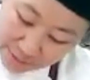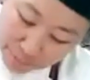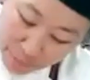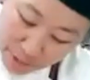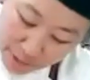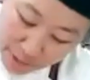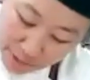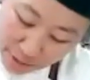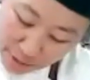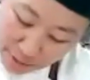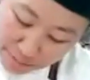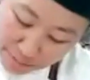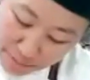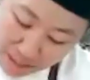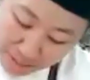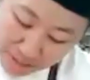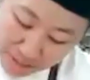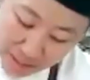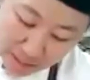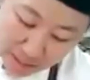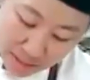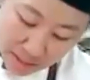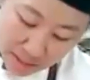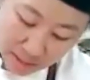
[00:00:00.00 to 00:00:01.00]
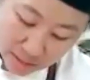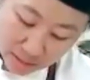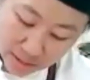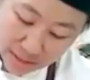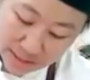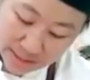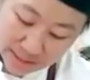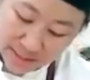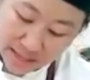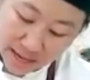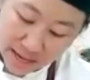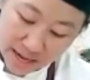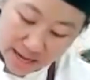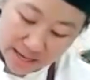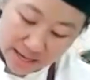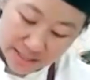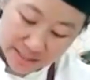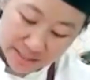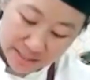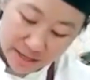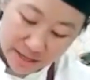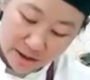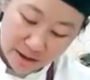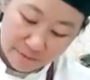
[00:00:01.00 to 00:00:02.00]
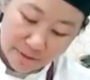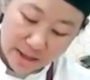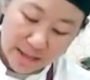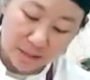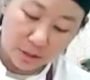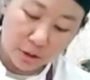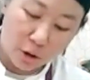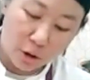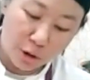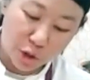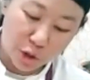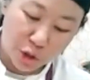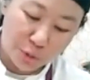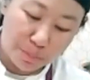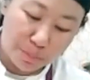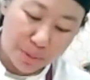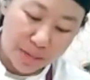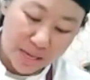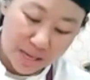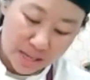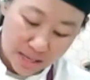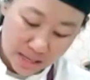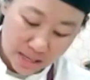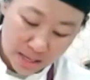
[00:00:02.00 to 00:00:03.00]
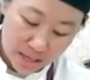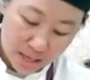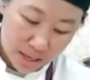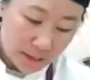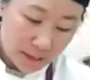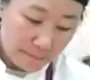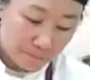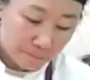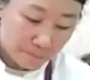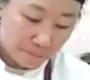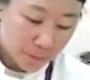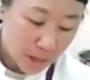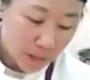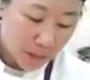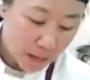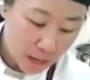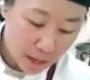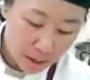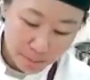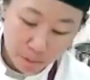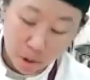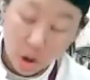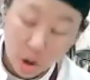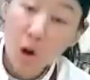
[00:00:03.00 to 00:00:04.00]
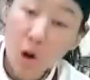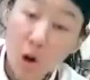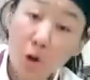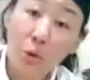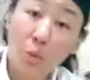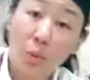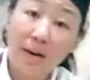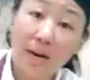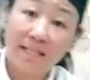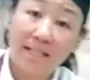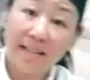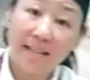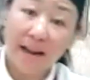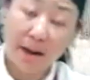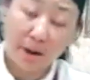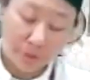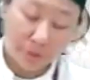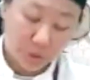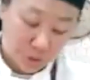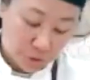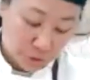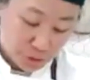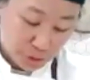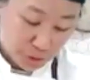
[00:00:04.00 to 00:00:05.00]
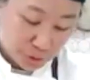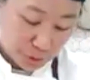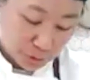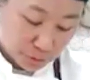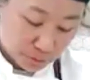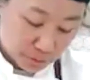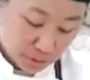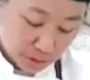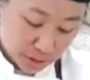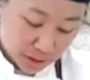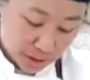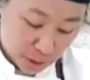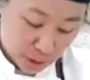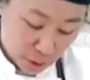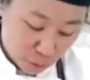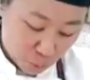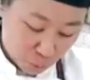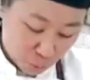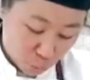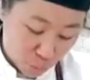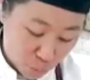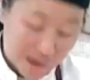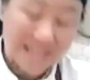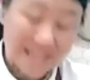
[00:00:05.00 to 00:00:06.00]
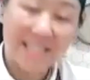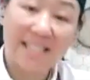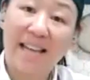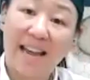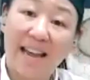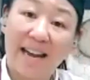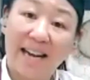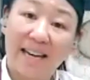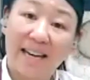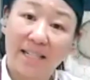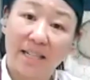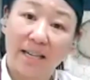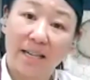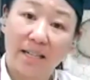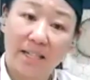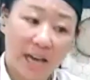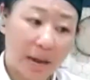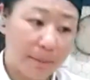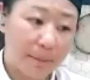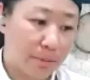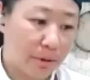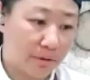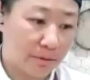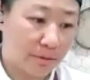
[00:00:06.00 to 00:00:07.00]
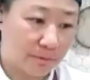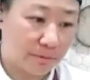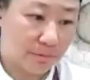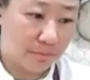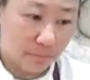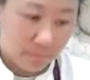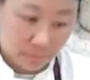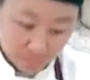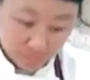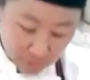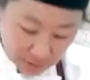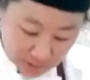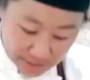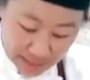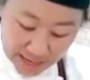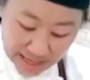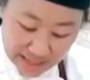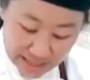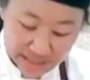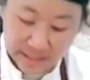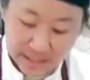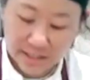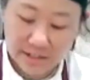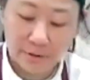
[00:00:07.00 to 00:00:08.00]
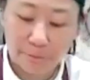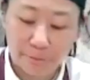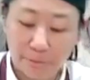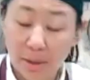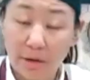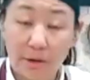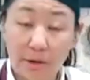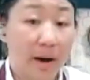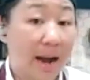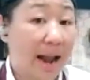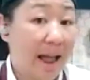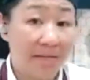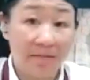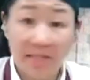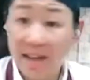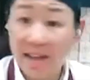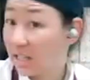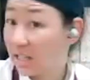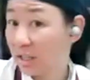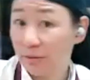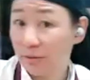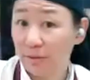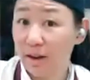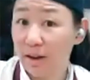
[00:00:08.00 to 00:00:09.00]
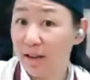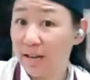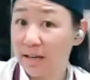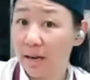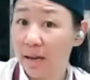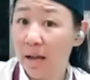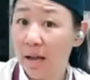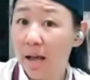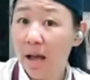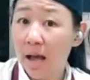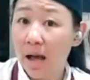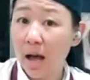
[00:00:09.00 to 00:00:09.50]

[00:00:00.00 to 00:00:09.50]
of butter, maybe the size of a large pea, all the way down to, you know, wet sand type of sizes of butter, and that's fine.